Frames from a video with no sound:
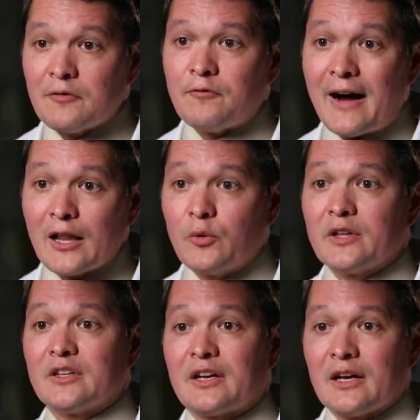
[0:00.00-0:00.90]

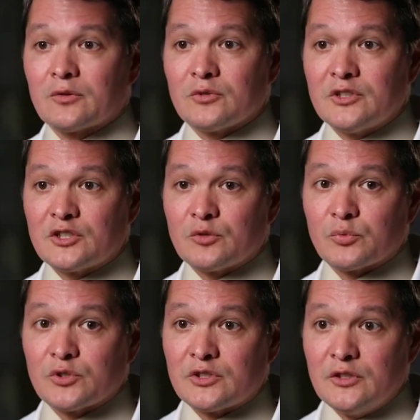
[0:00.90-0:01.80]
following the catheterization
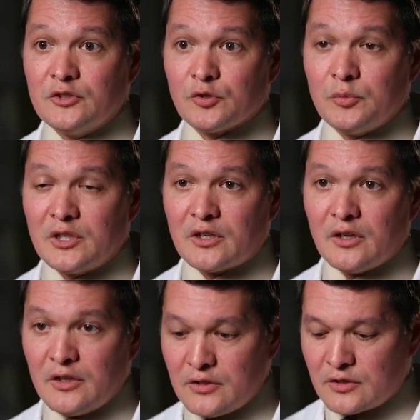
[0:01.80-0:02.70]
procedure,
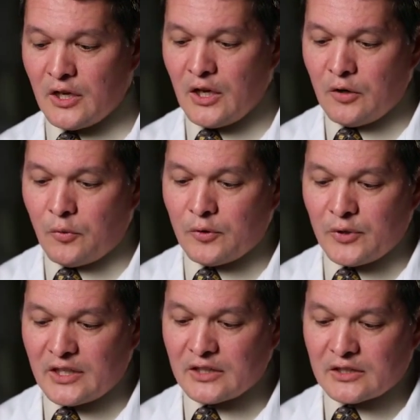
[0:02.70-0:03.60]
because when
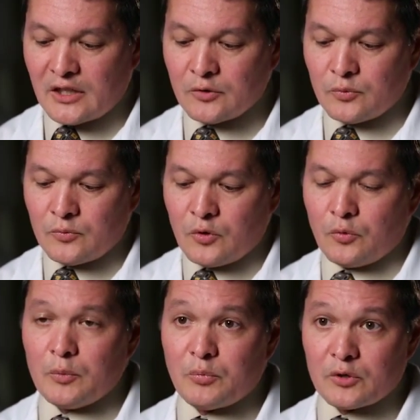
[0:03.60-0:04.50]
we get done
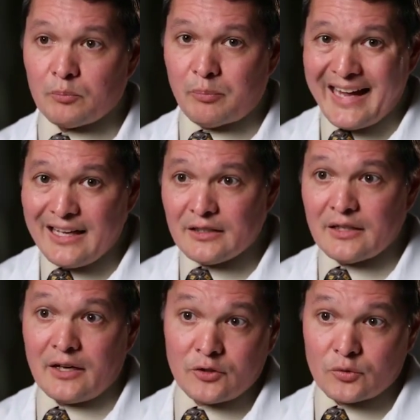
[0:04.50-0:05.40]
we put a
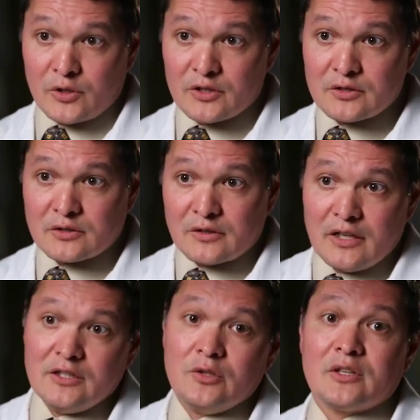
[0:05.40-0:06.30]
band on the wrist,
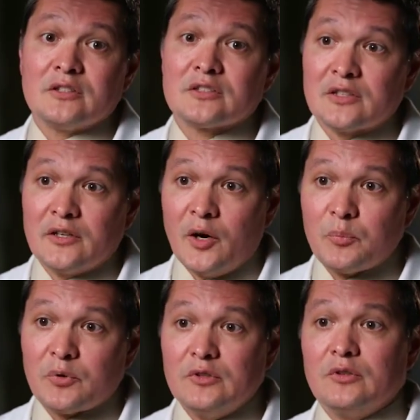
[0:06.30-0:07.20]
and you can sit
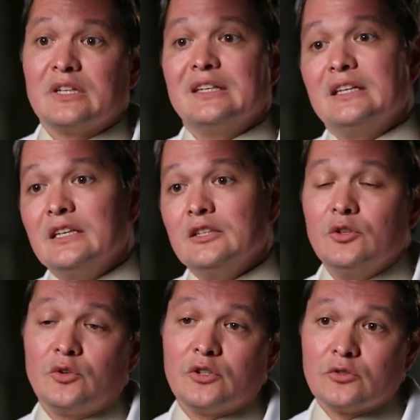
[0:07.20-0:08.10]
up, you can eat,
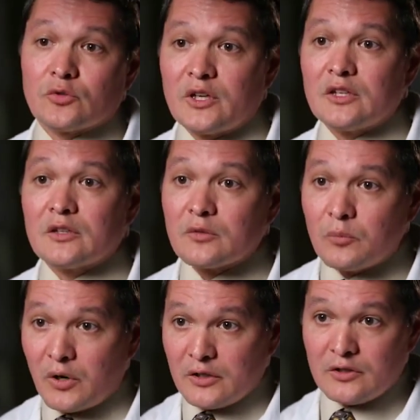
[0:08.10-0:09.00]
you can drink,
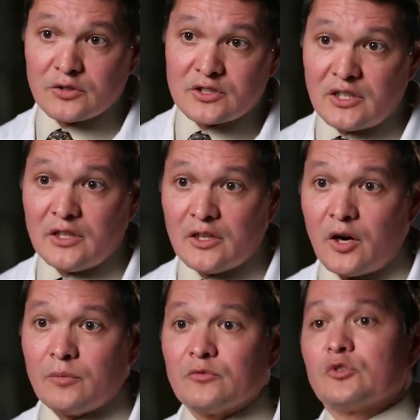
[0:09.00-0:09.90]
but you're sitting
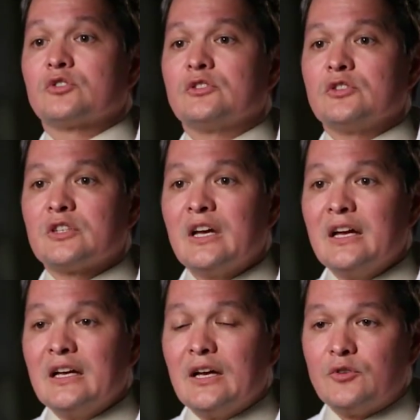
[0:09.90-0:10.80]
up, versus
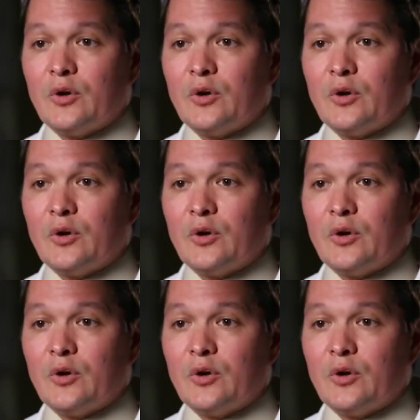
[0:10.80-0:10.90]
if